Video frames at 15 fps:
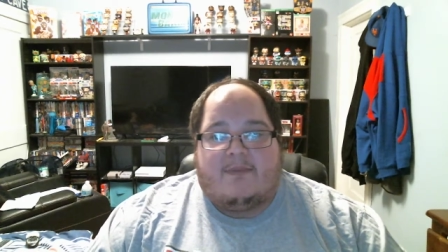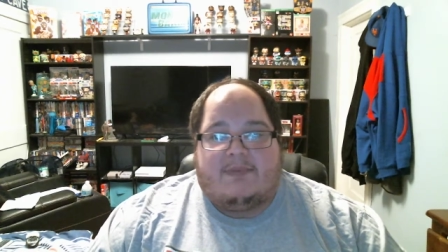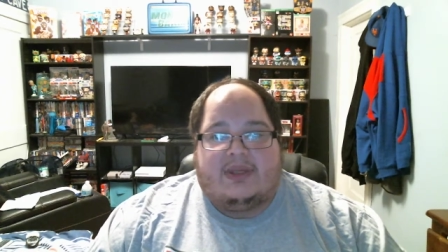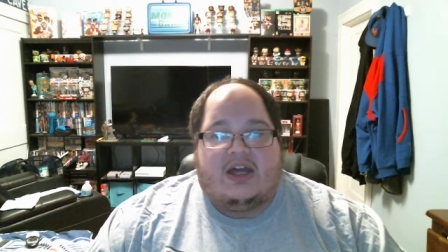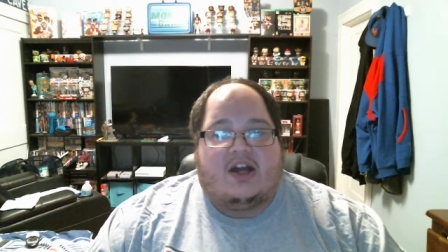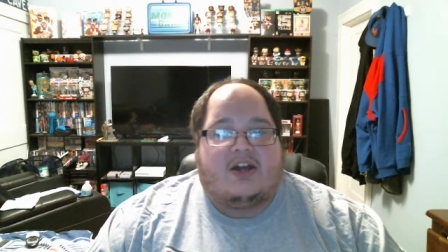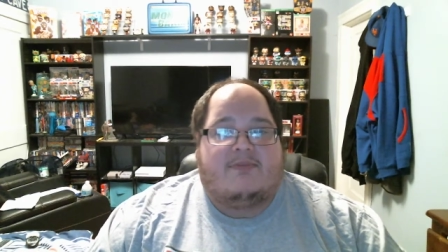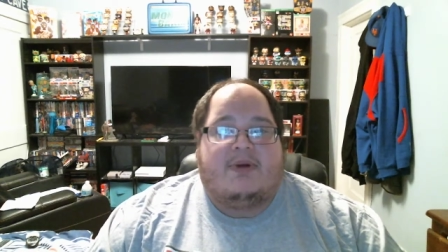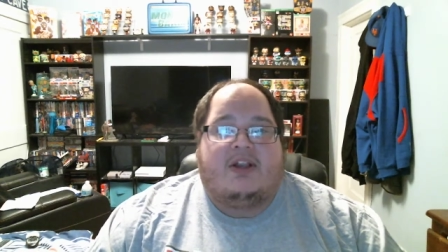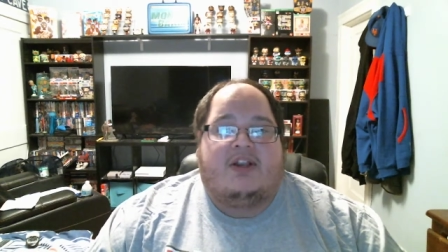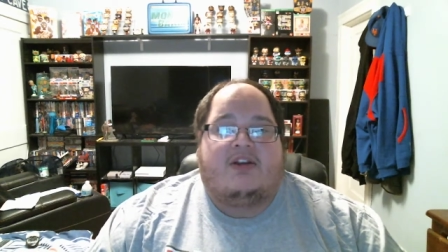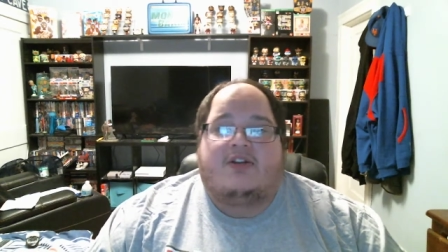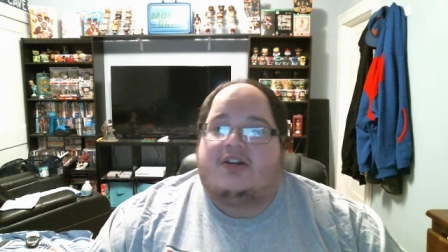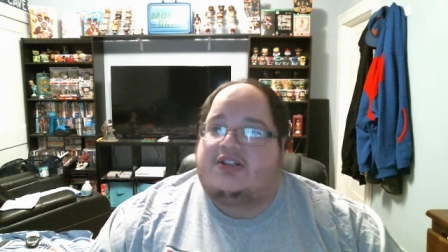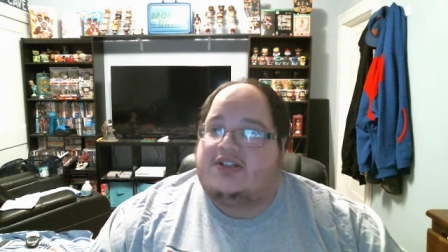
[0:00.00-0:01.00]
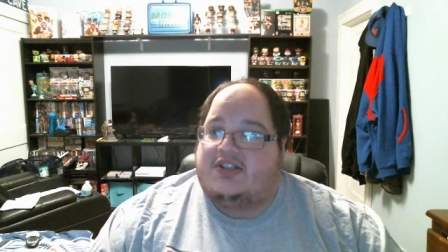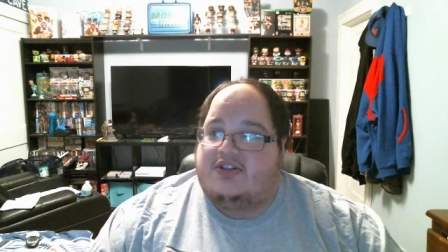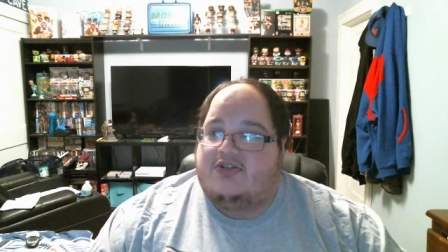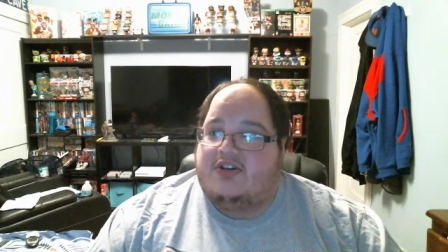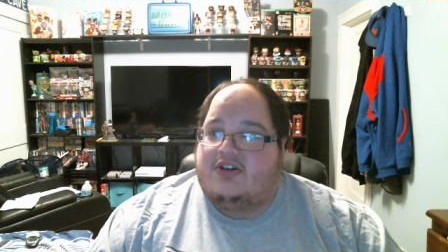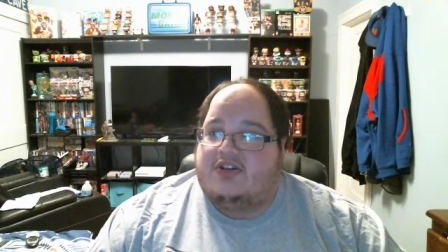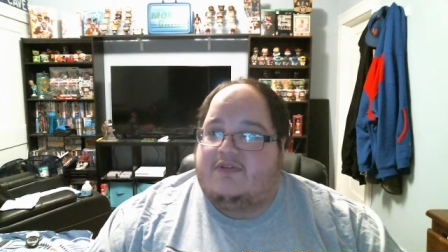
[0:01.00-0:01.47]
Bianca Belair is
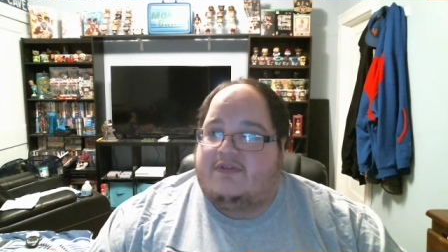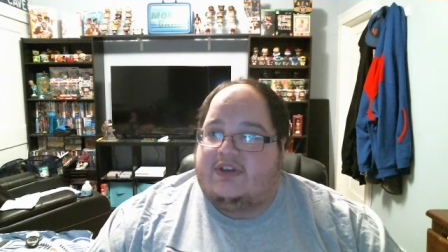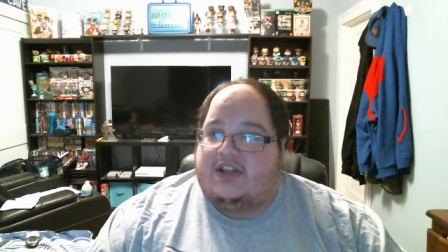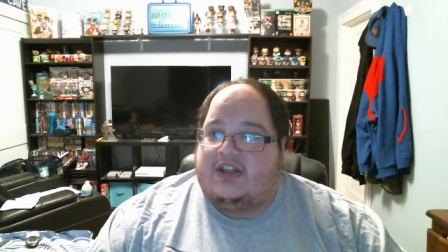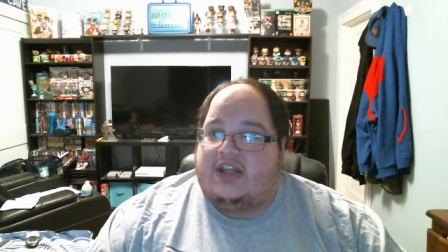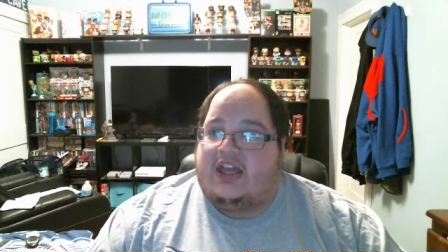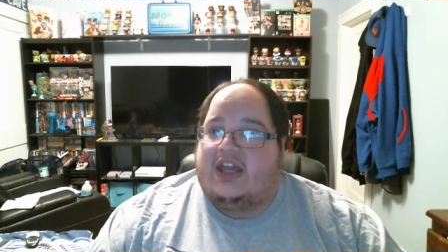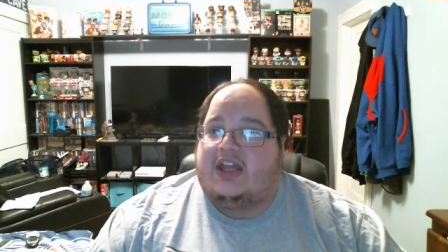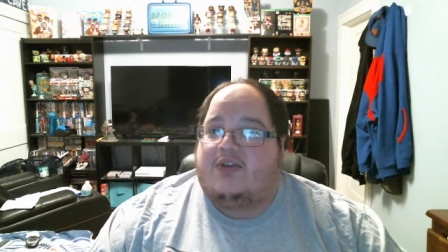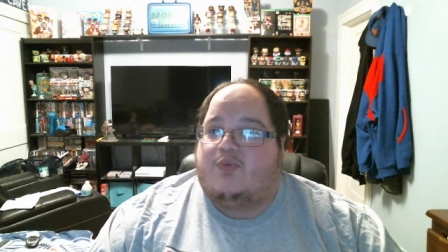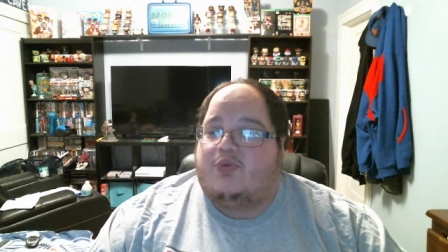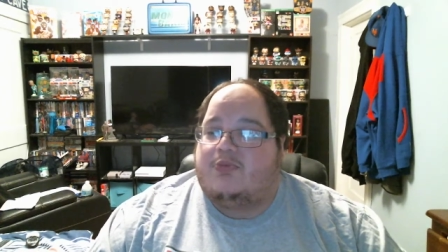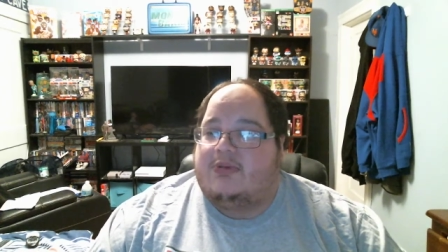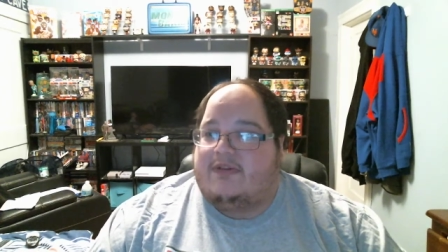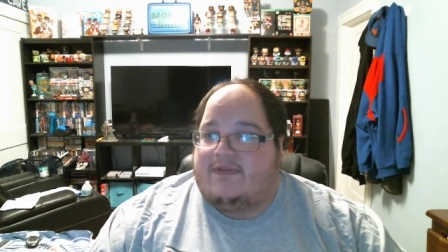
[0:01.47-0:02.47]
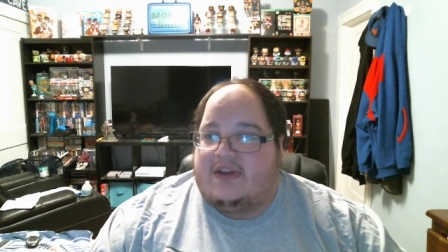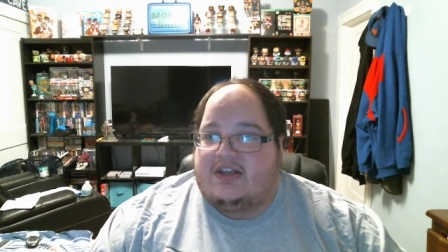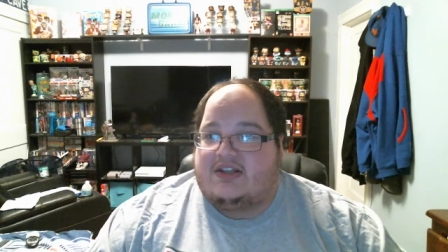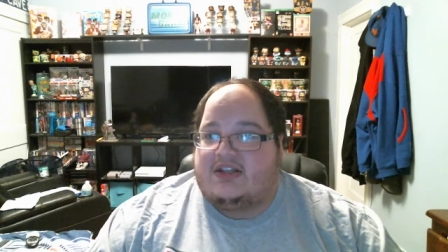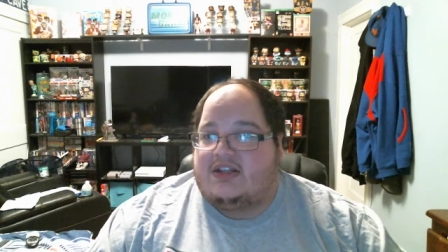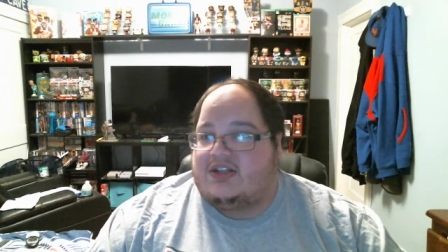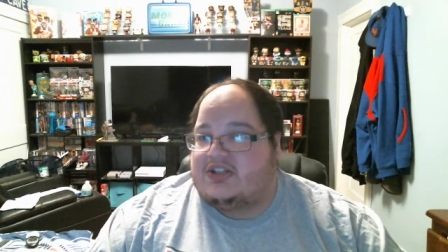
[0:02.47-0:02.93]
still undefeated and will be
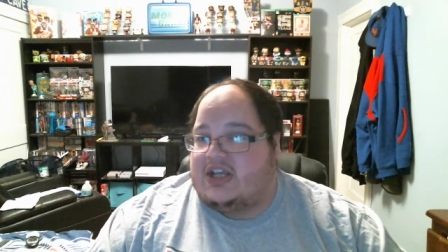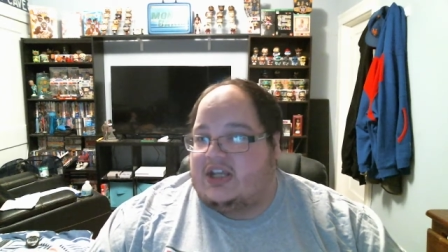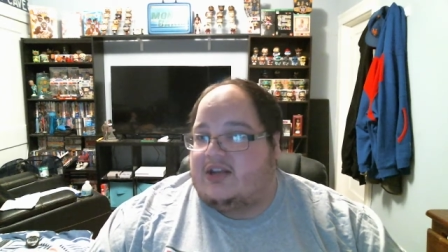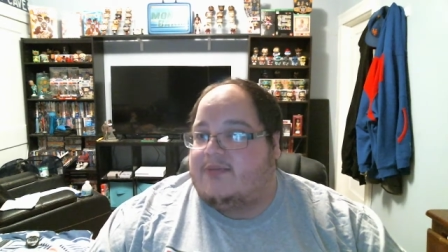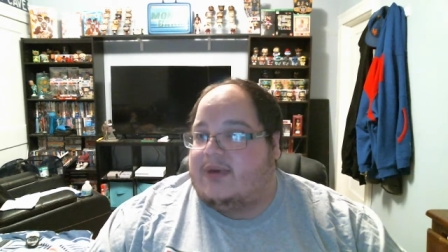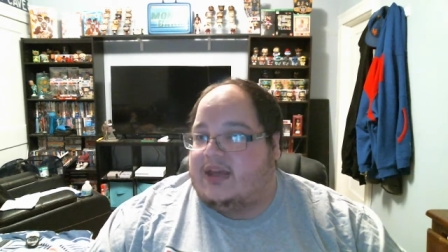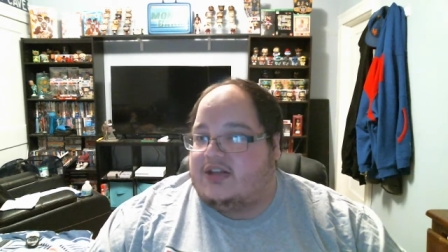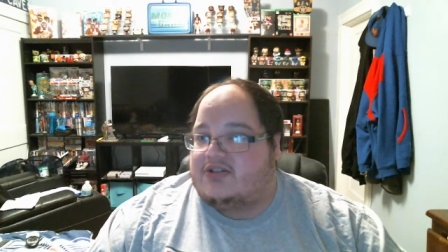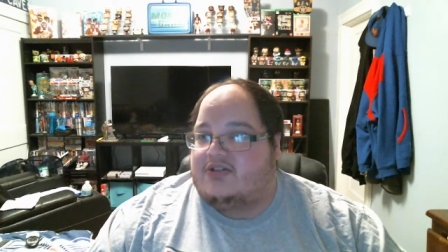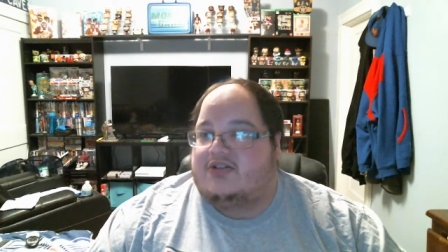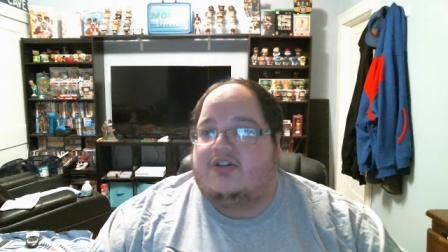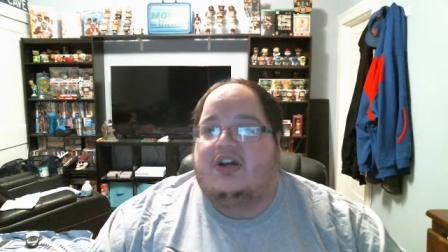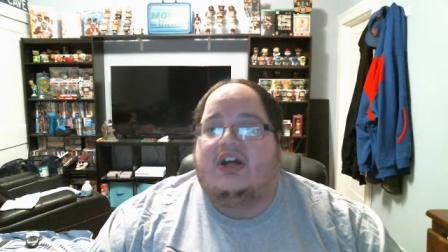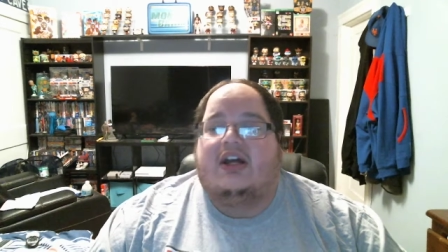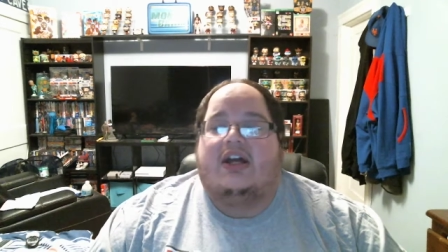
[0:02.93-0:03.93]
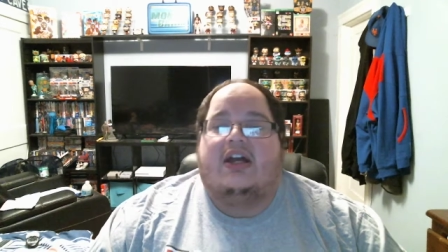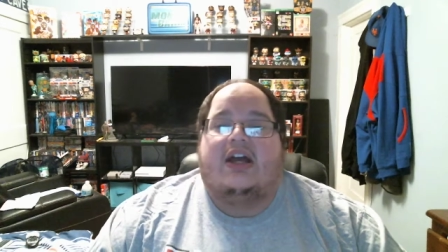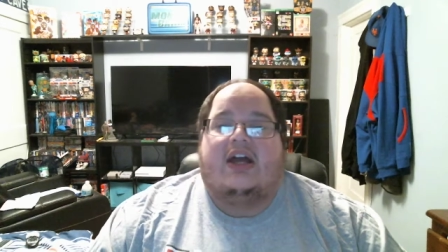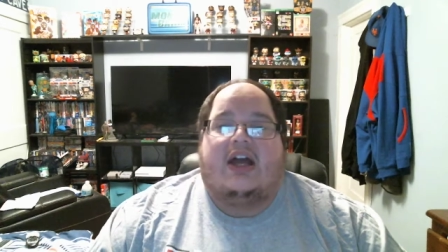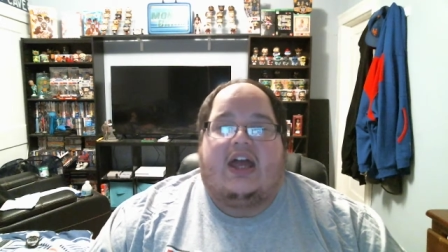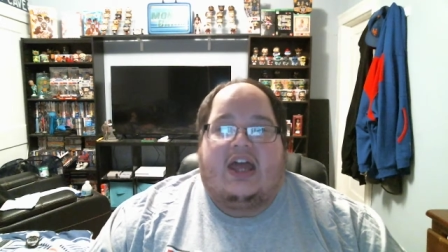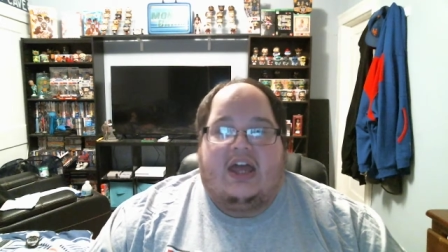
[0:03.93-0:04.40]
facing Shayna Baszler
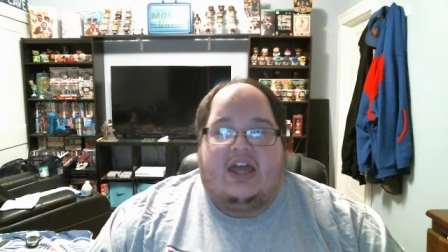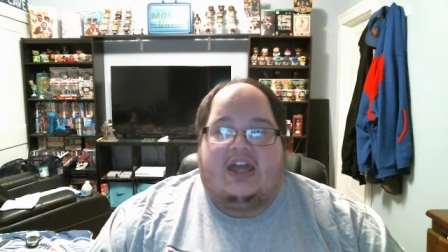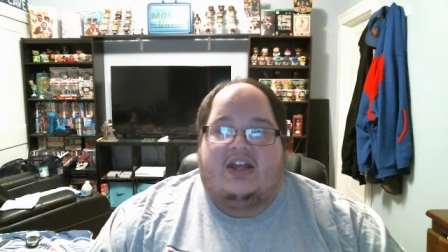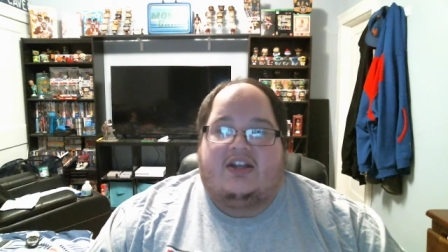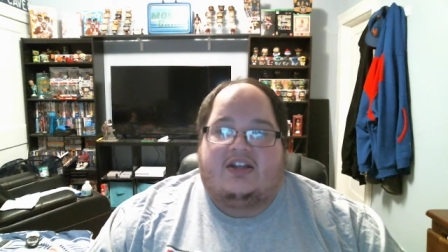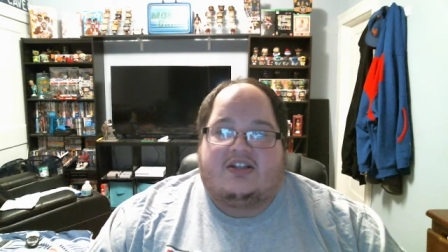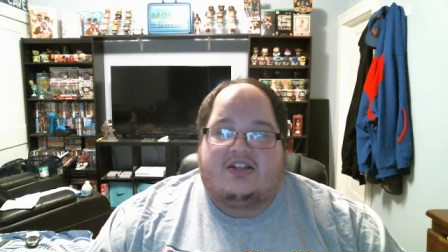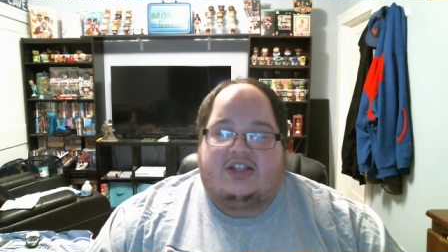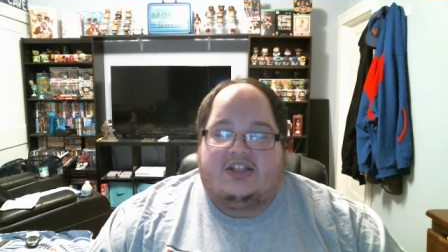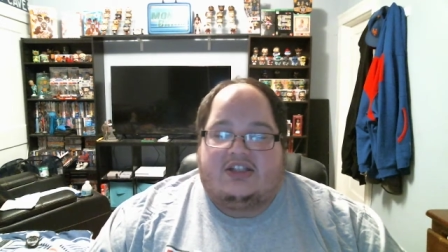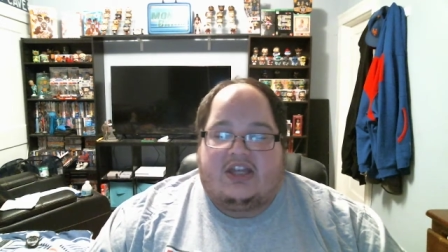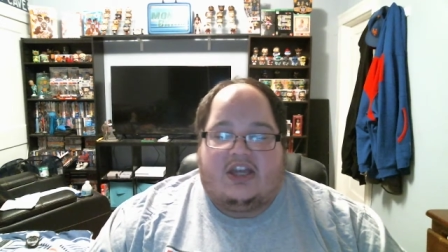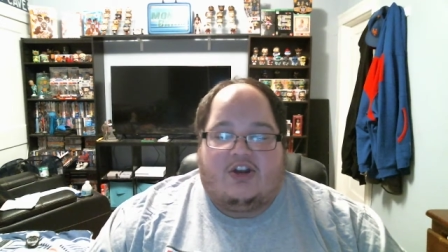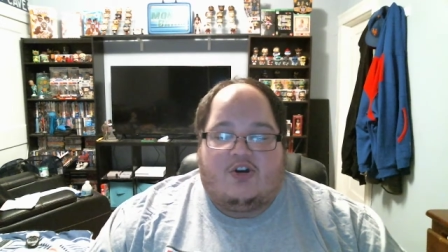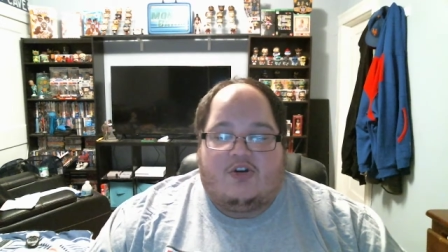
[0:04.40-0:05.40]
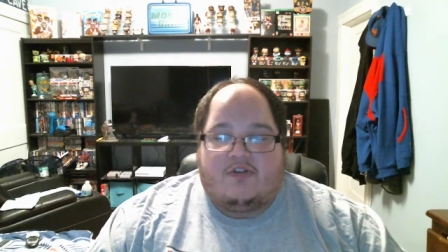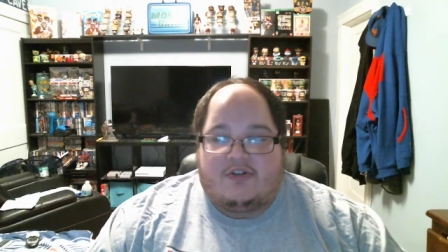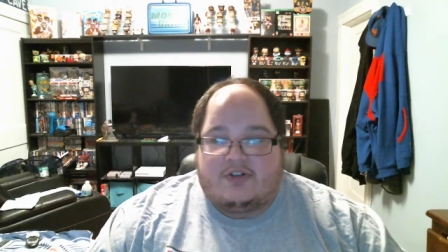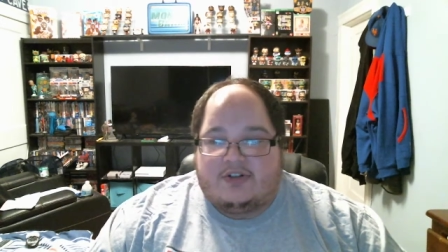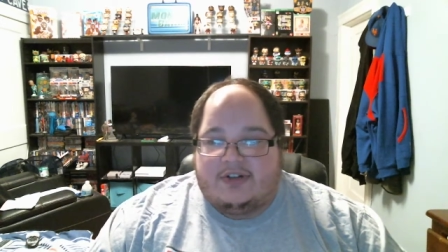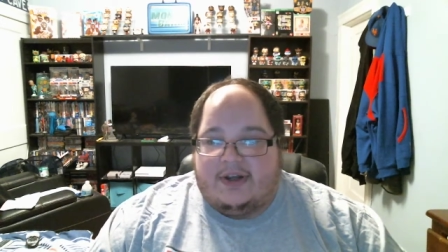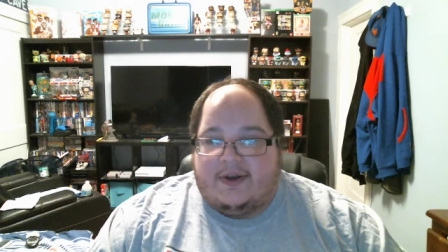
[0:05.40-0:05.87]
at NXT TakeOver.